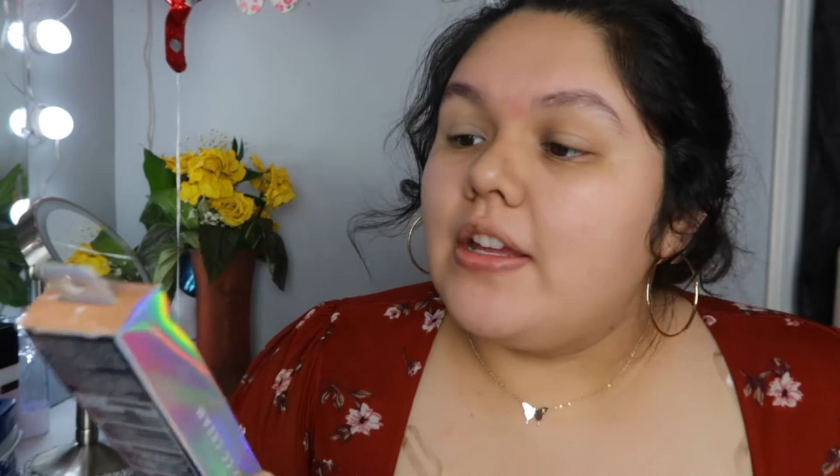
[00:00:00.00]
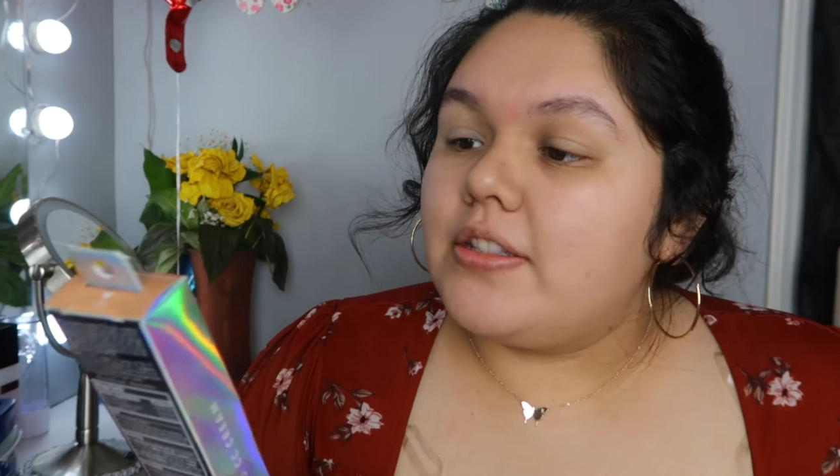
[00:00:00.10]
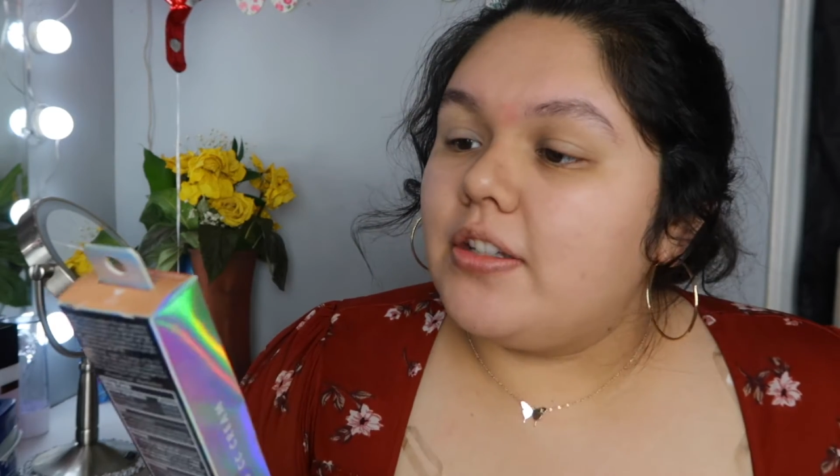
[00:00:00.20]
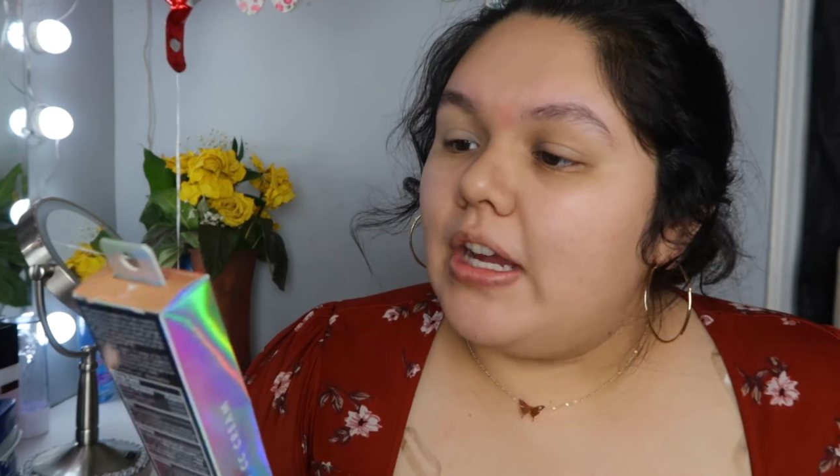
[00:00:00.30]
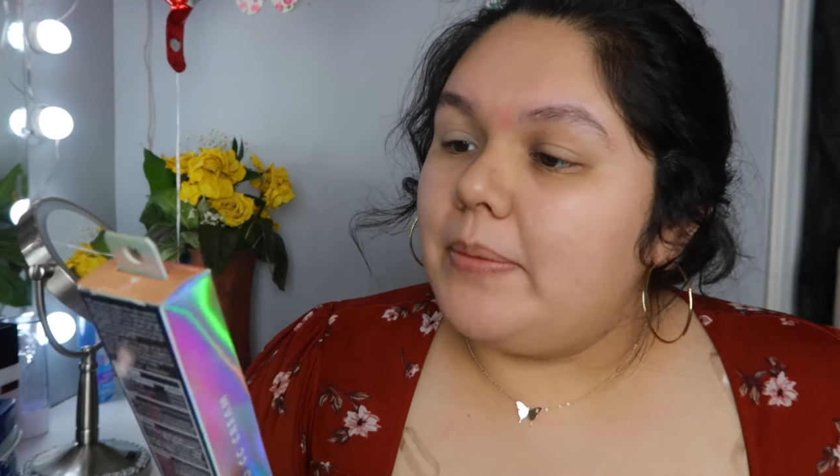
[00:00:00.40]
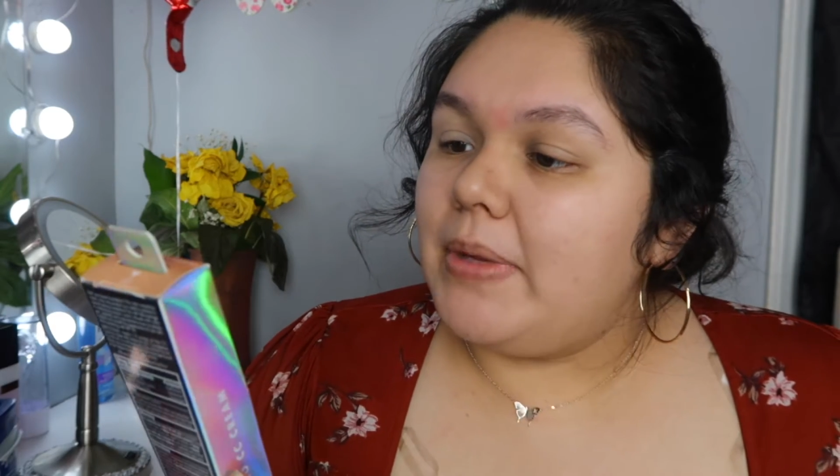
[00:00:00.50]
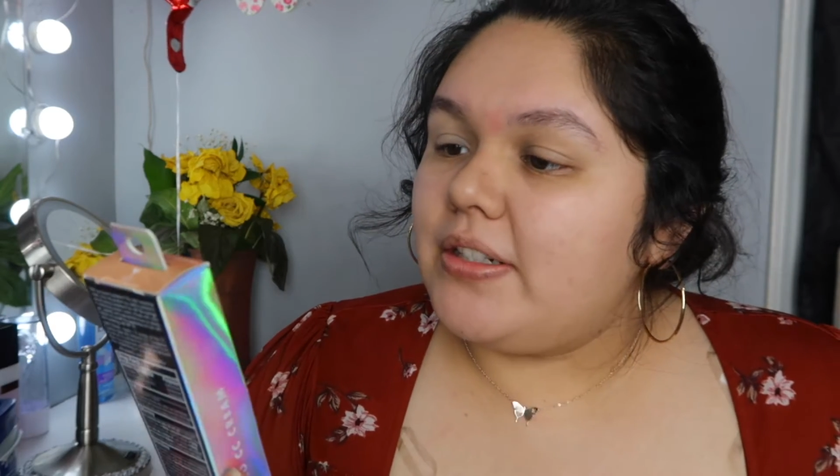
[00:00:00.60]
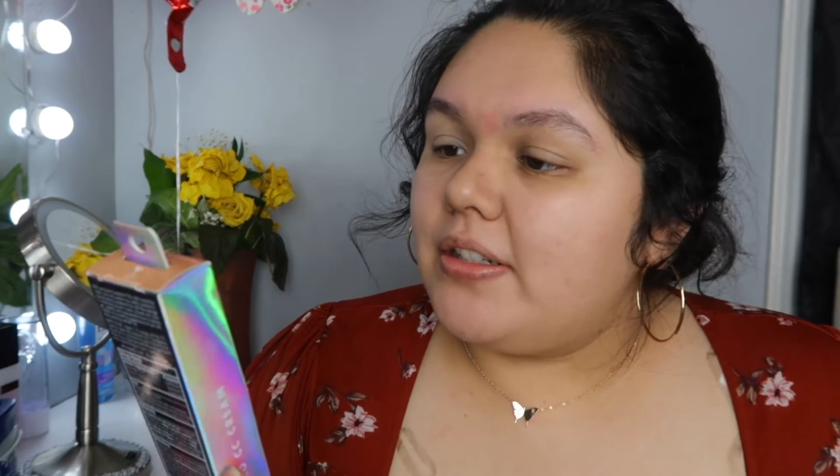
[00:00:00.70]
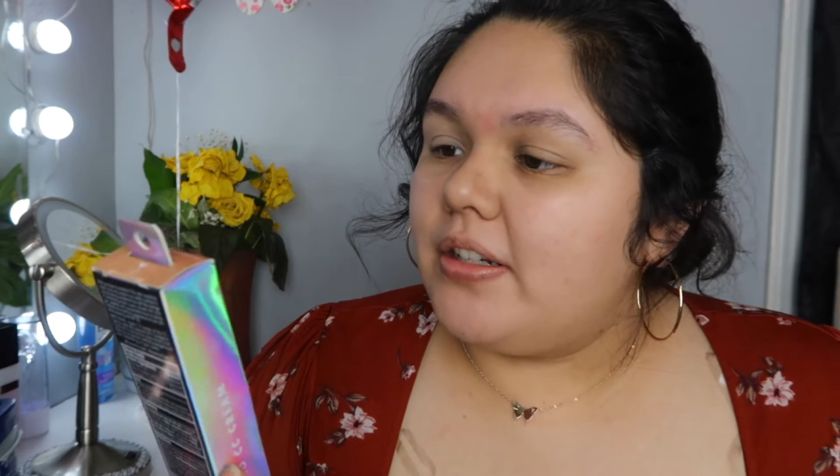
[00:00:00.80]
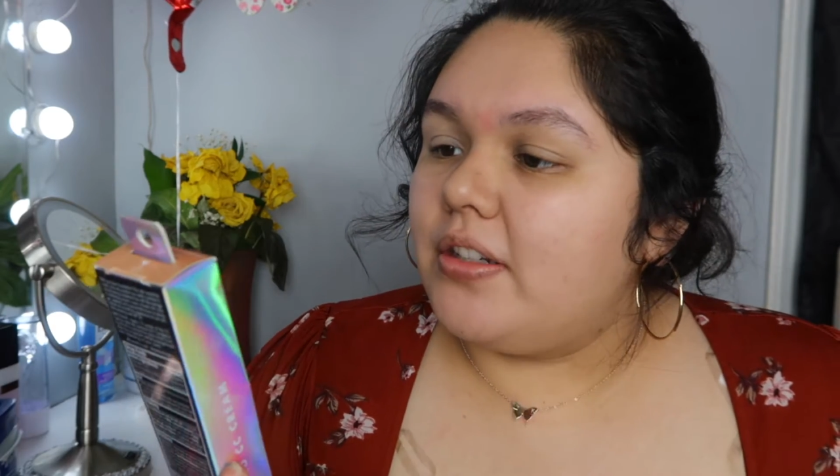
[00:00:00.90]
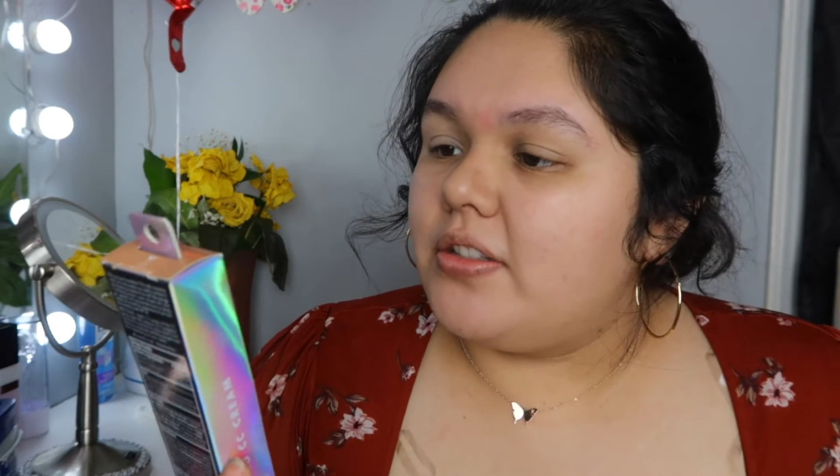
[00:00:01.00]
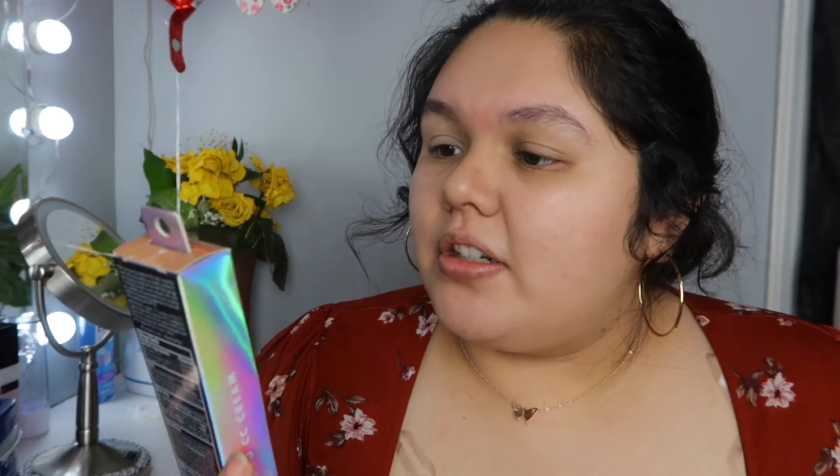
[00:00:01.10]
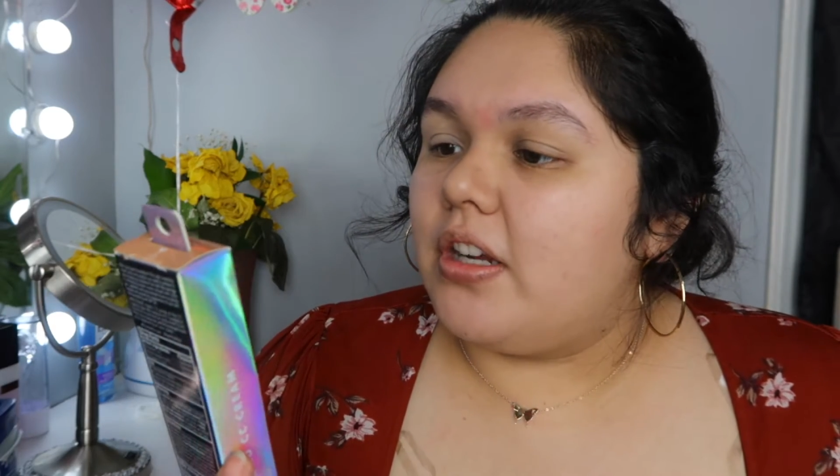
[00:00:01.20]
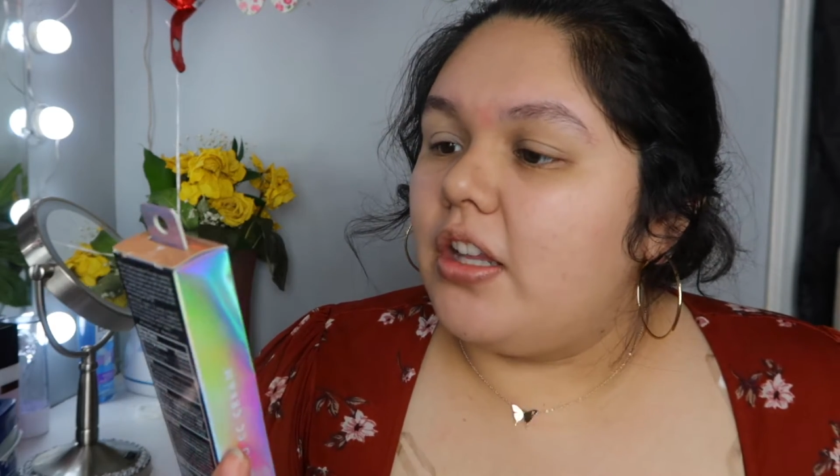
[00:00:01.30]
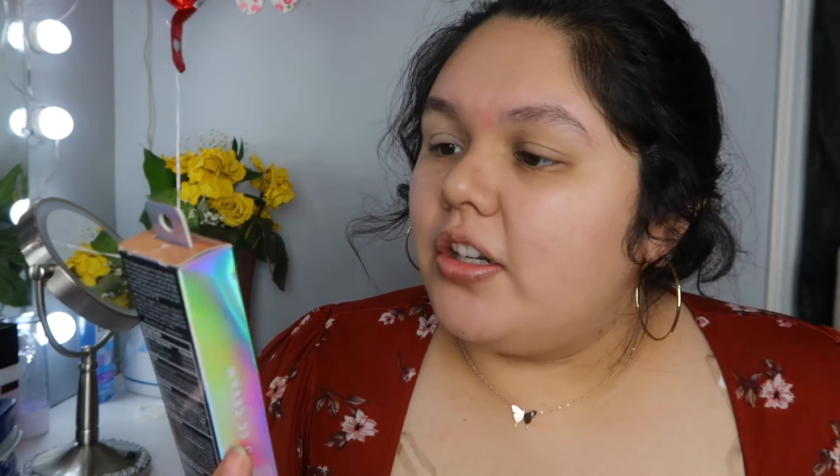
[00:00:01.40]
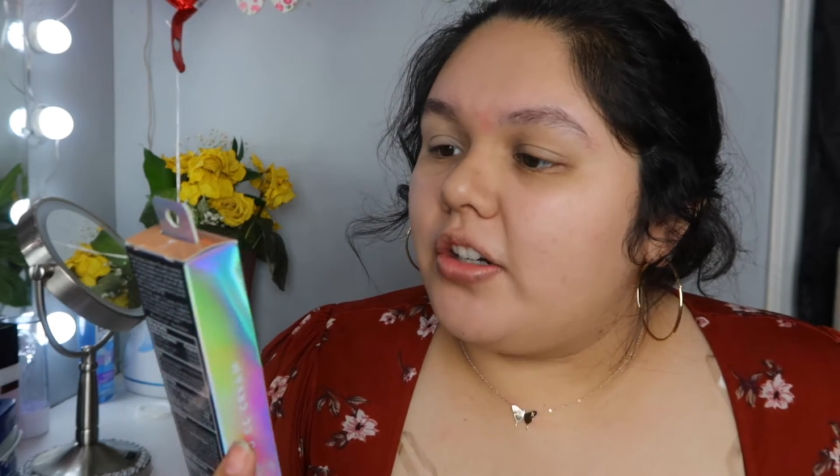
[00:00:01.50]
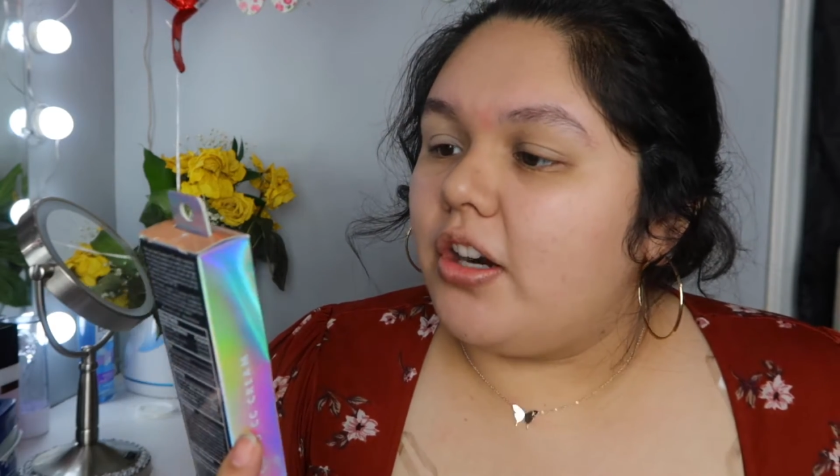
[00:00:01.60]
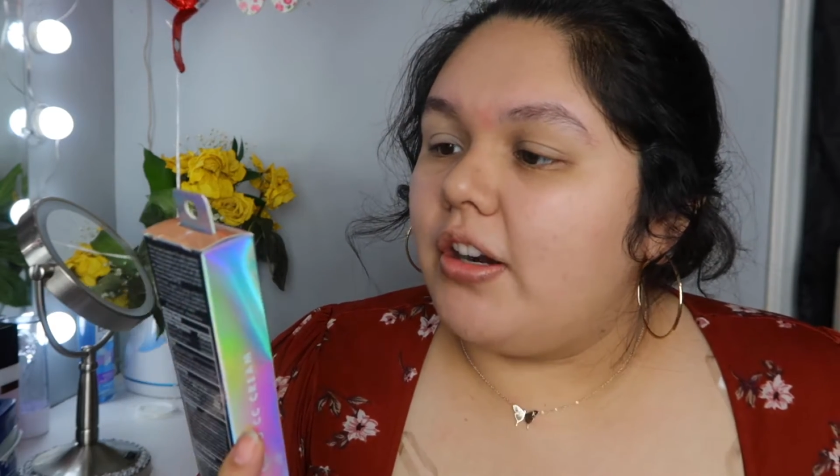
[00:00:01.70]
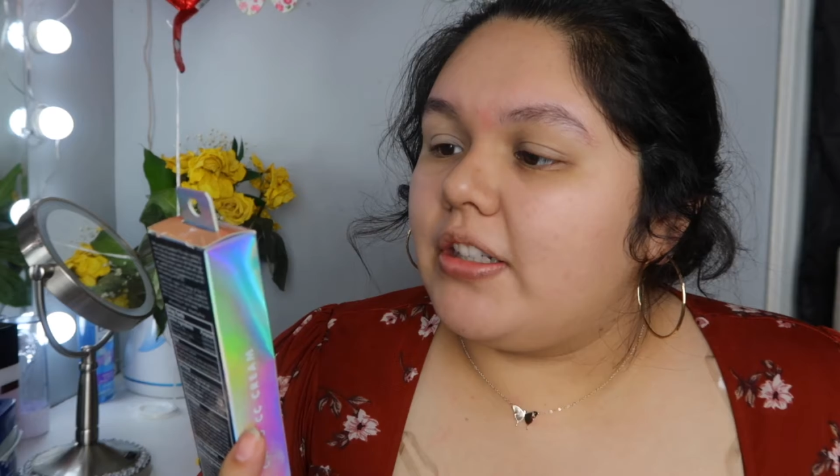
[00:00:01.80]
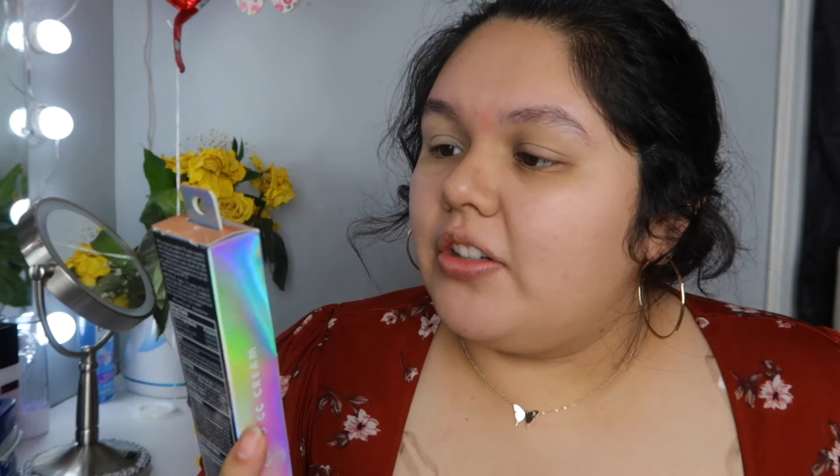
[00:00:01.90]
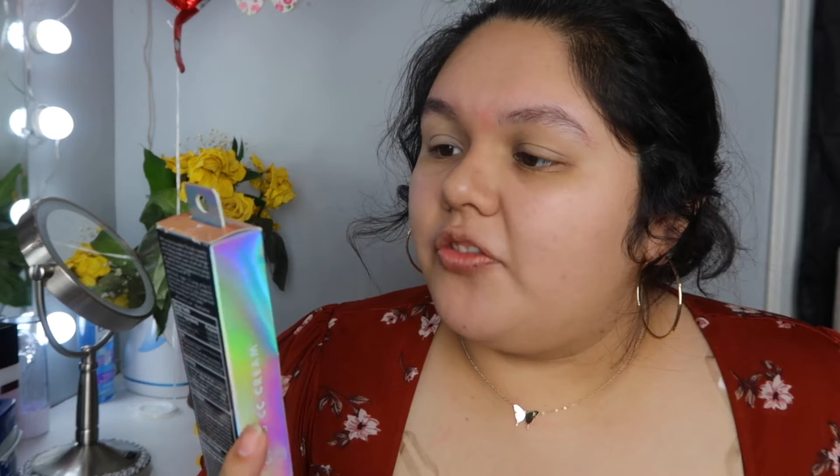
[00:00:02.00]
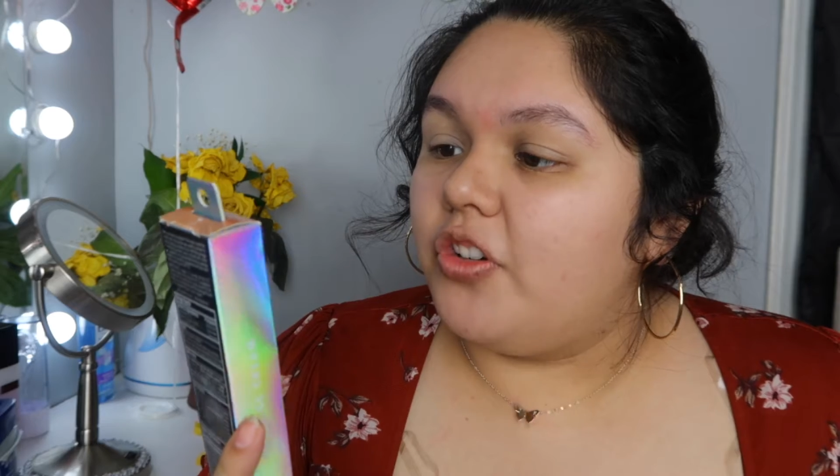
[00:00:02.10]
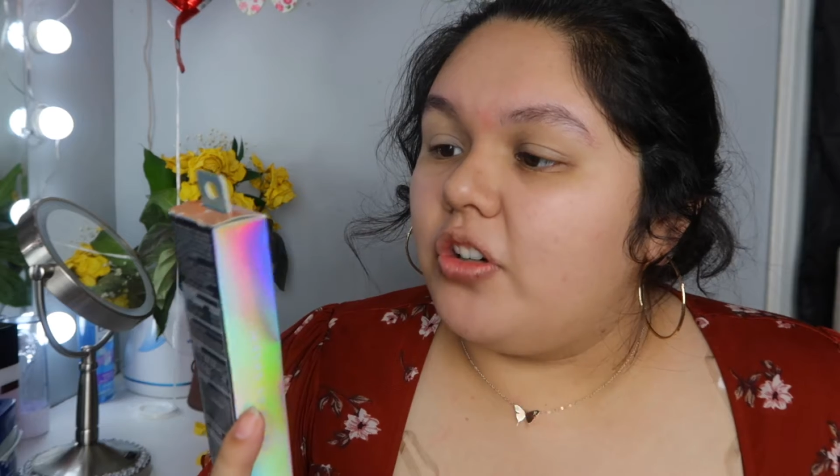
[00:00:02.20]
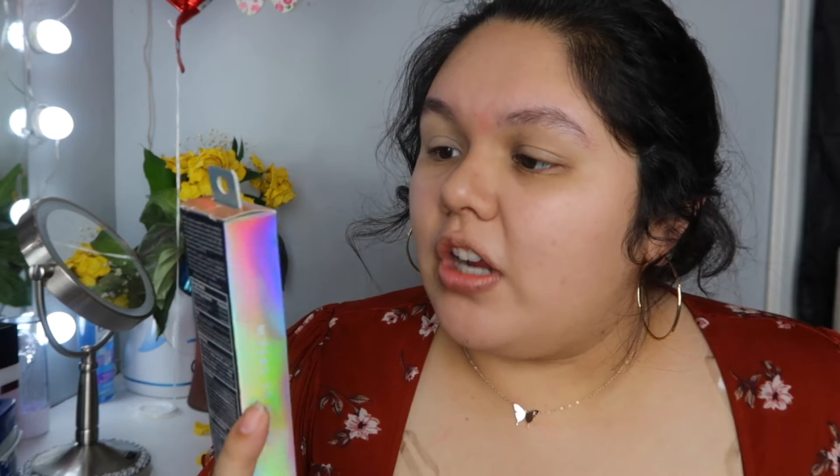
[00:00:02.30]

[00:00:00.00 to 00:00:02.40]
So I'm actually gonna use the Color Correcting Full